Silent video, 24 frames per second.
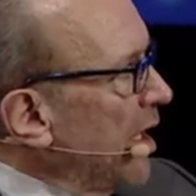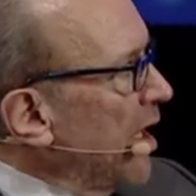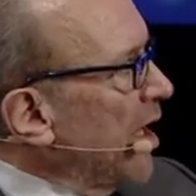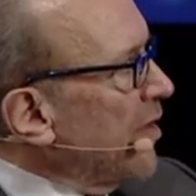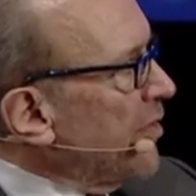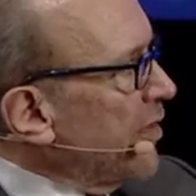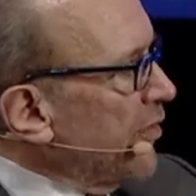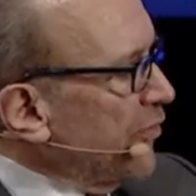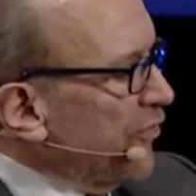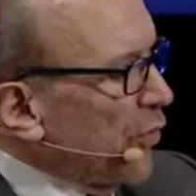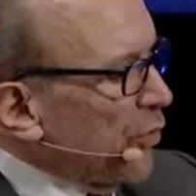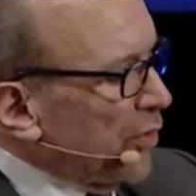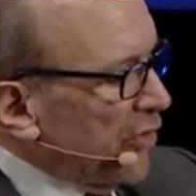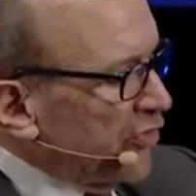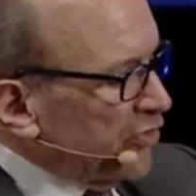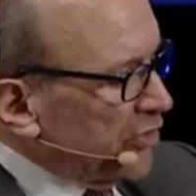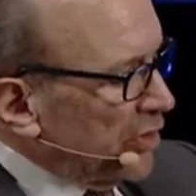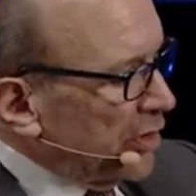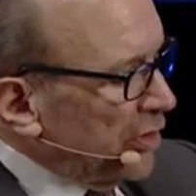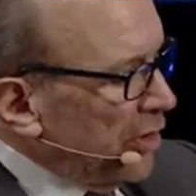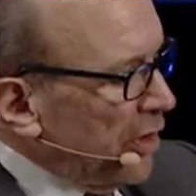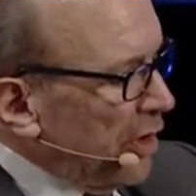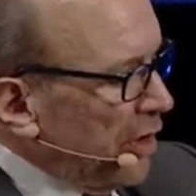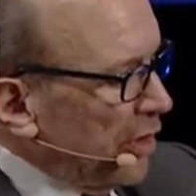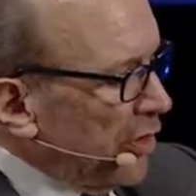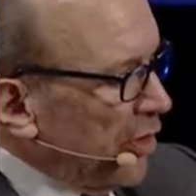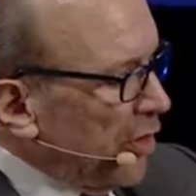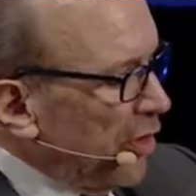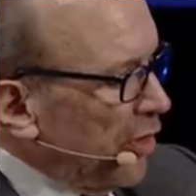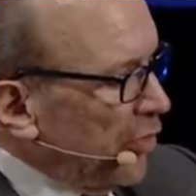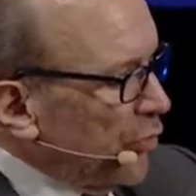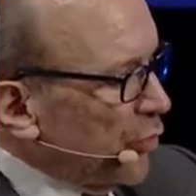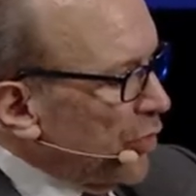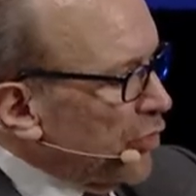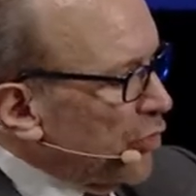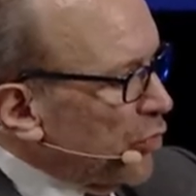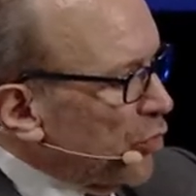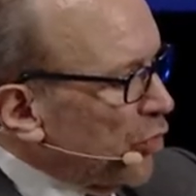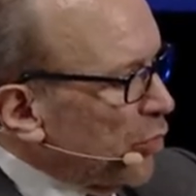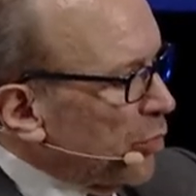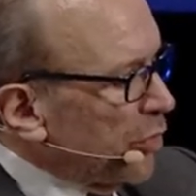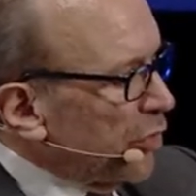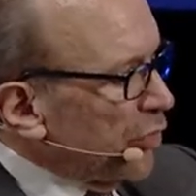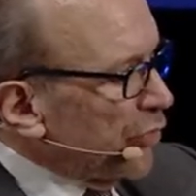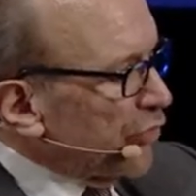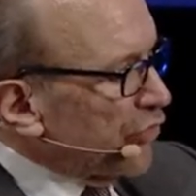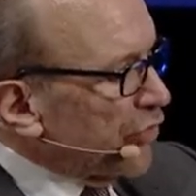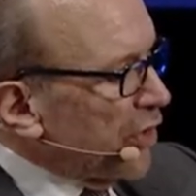and they focused a lot on
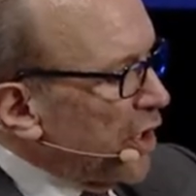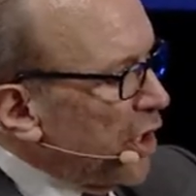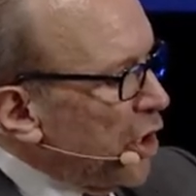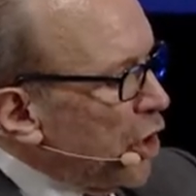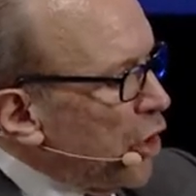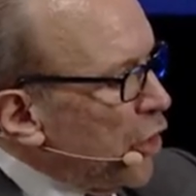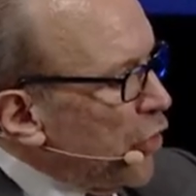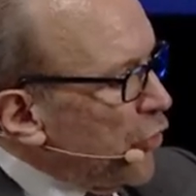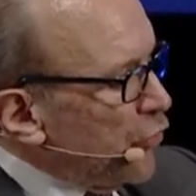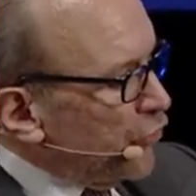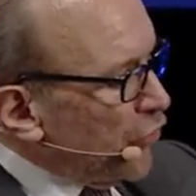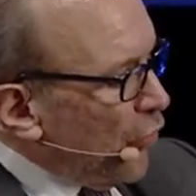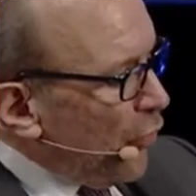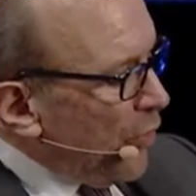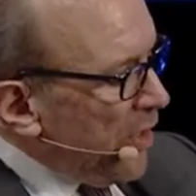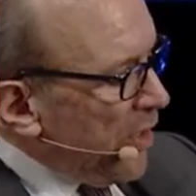renewables. So